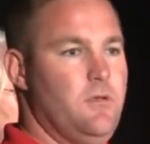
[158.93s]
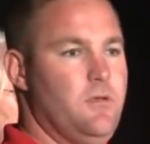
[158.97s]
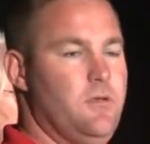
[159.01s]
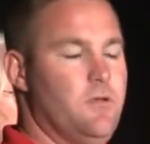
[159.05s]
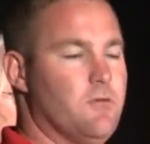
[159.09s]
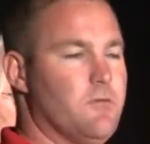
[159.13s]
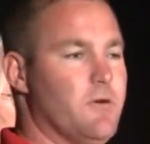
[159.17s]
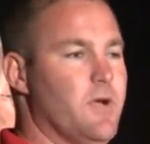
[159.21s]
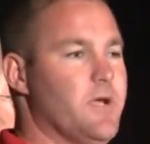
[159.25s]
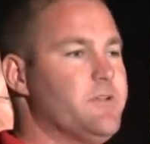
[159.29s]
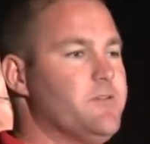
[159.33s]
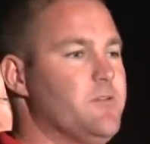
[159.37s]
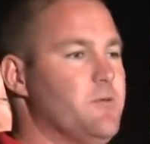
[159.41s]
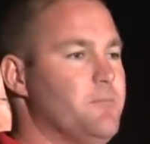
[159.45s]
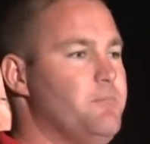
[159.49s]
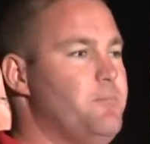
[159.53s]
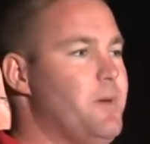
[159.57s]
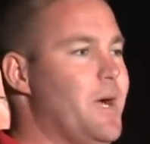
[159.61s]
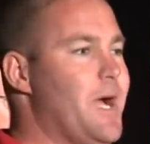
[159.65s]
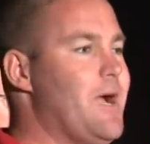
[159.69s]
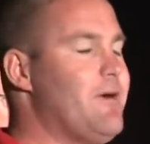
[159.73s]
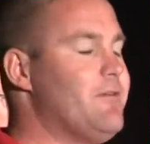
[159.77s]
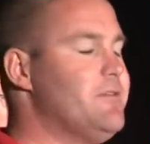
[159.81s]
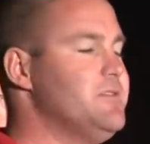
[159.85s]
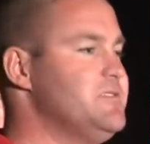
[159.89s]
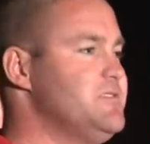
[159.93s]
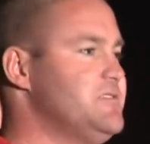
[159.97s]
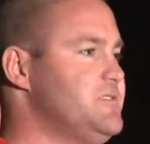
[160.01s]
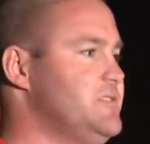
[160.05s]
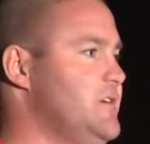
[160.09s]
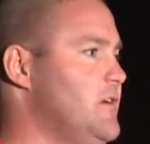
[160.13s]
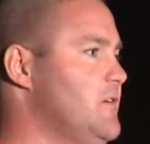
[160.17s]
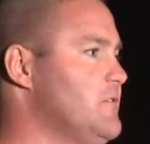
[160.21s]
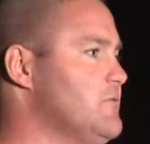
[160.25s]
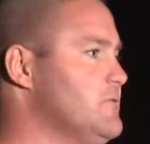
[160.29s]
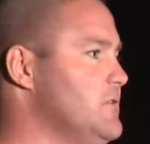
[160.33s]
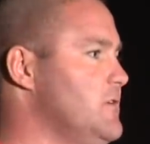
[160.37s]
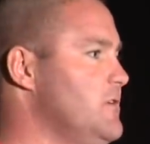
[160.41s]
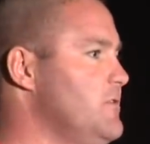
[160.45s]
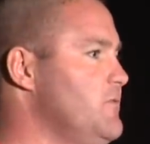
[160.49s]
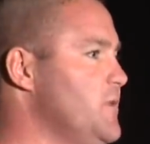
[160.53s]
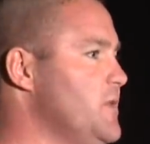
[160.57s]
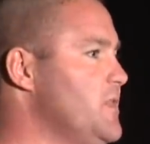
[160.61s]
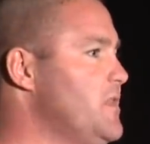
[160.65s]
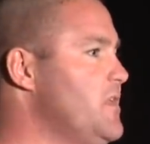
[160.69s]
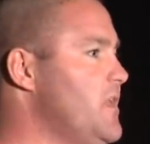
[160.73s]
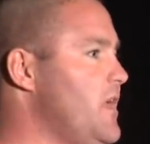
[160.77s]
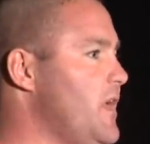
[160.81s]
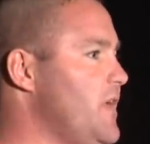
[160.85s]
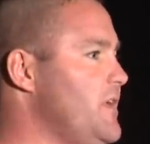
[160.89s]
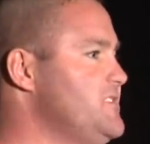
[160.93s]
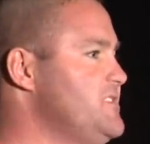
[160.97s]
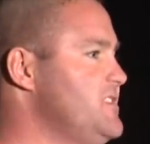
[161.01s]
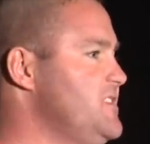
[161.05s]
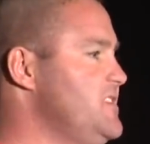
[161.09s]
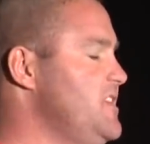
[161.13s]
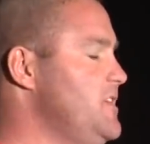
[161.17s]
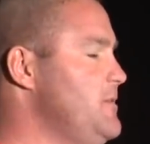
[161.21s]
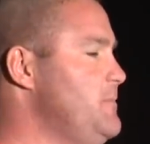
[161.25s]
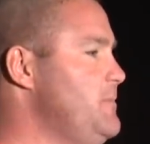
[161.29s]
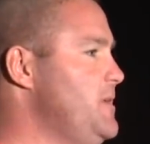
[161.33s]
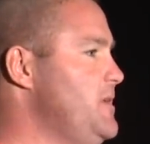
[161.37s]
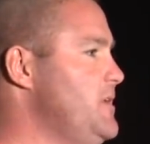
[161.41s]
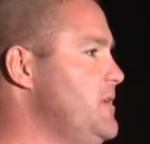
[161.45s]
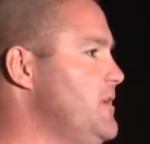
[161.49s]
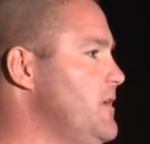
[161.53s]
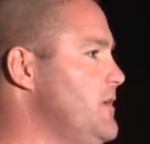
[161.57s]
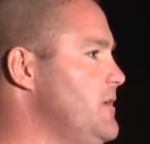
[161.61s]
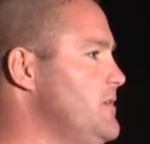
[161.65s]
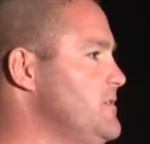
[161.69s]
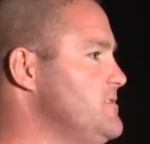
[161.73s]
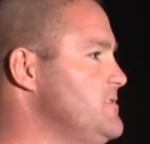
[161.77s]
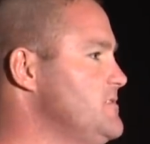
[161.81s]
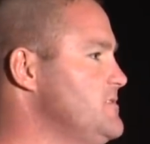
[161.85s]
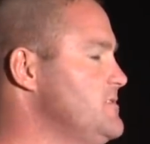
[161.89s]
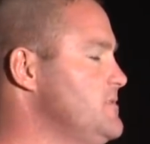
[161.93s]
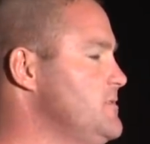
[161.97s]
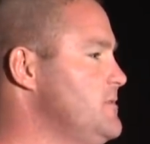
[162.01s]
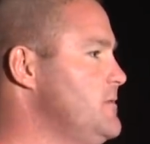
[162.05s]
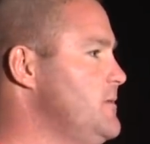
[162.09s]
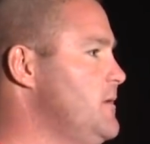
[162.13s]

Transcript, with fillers: Director Byron Snellgrove with KCDPS